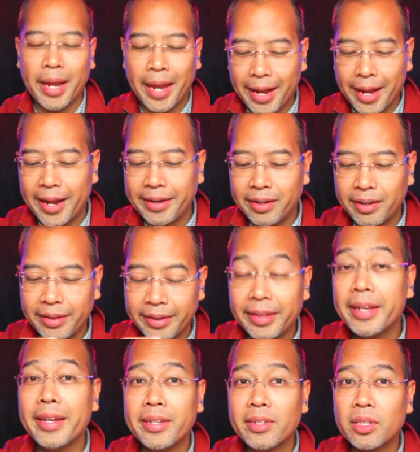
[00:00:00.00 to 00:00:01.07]
And
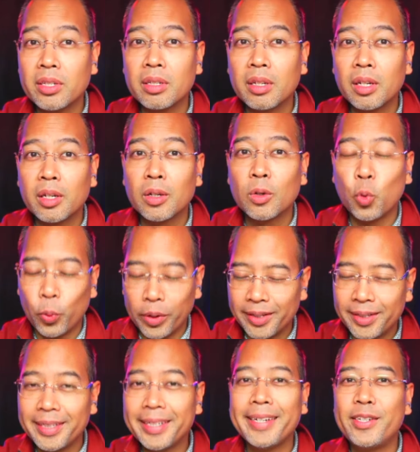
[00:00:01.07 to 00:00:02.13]
this
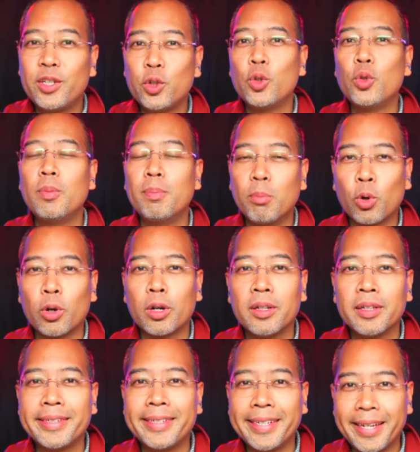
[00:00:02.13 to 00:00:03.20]
will lead to
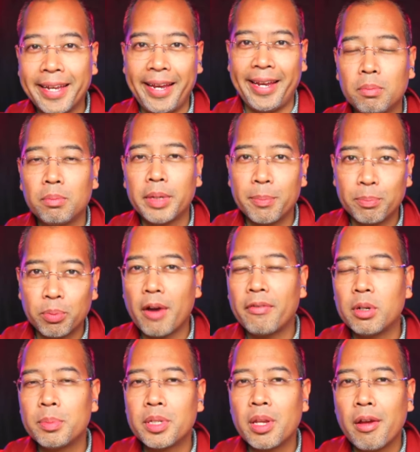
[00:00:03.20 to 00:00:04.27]
moral decay. In
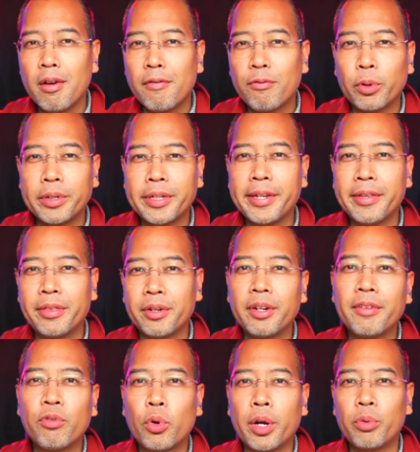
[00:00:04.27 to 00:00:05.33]
Proverbs
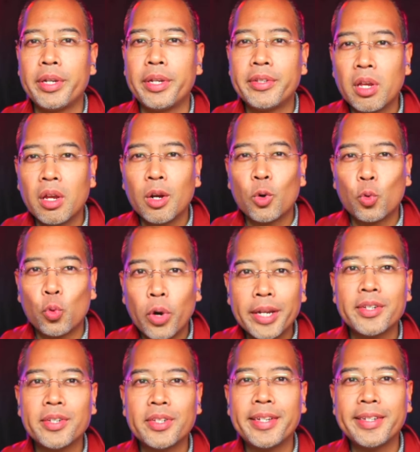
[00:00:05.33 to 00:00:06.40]
14:34, it reads,
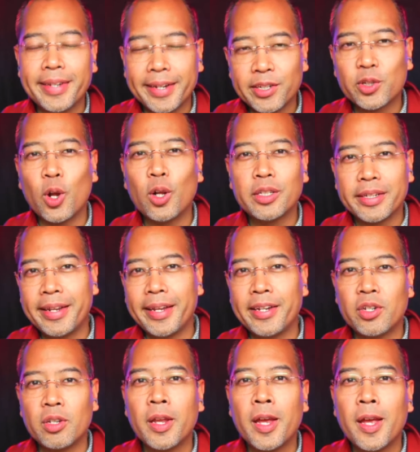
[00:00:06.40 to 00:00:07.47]
"Righteousness exalts a nation,